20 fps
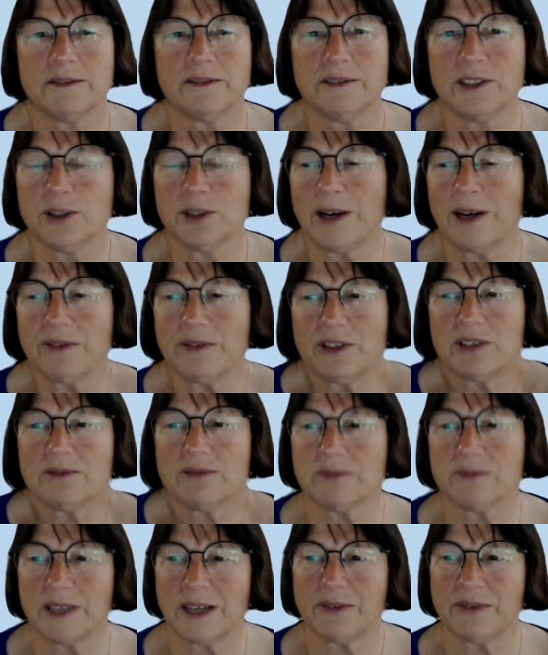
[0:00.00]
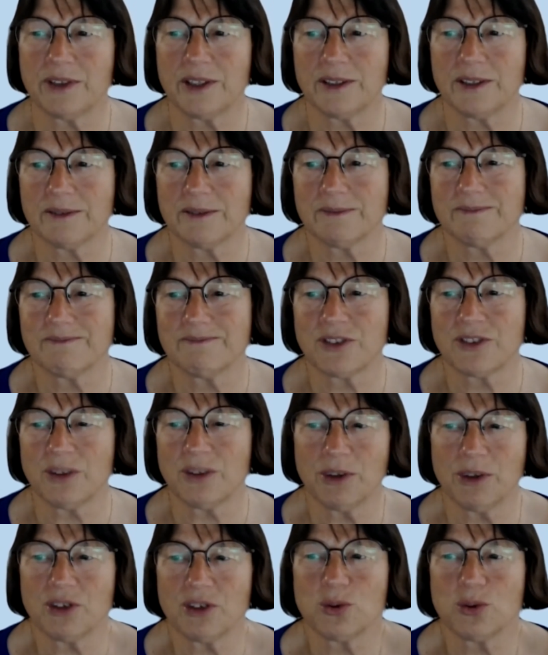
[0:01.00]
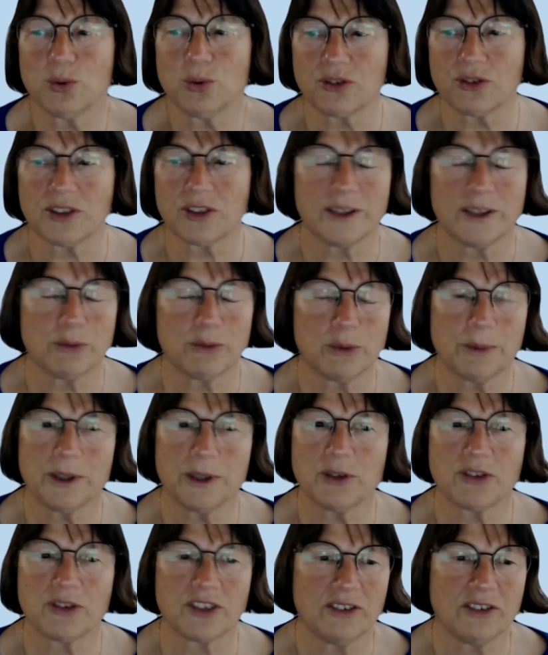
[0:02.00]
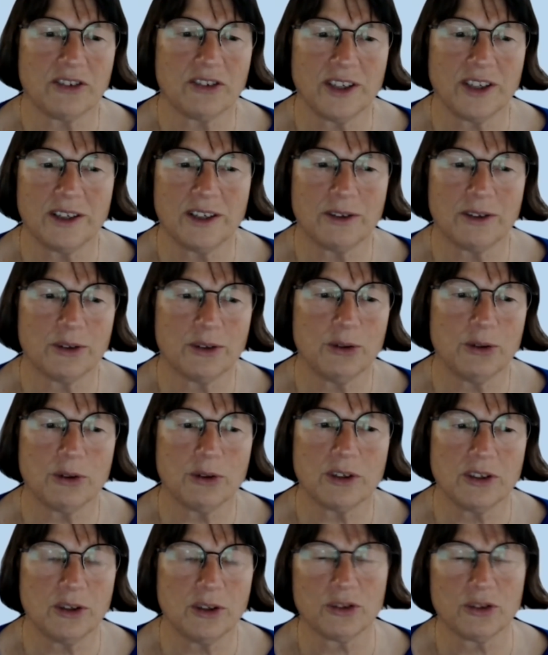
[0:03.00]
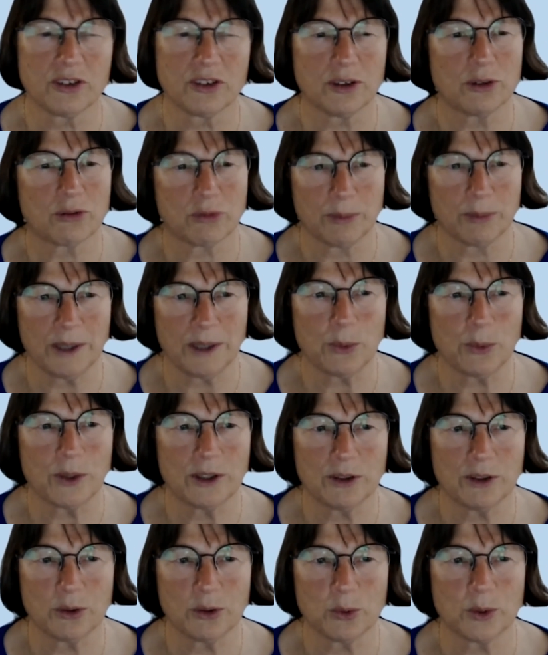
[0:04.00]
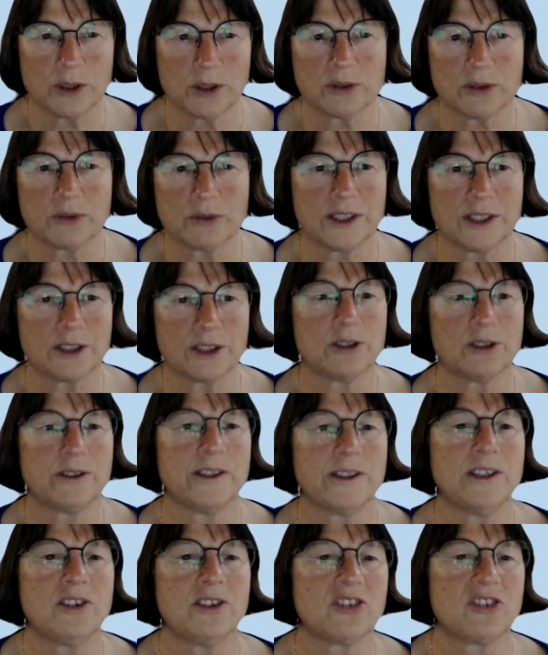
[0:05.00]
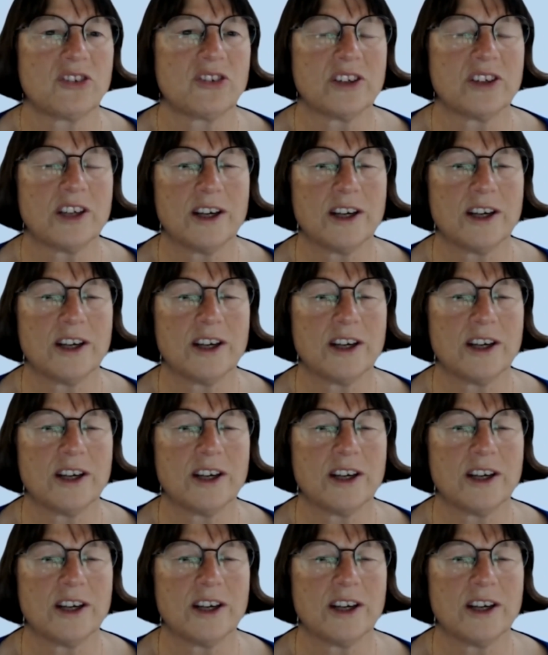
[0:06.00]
having some of the tools like remote sensing, you can use those from anywhere in the world, thank goodness.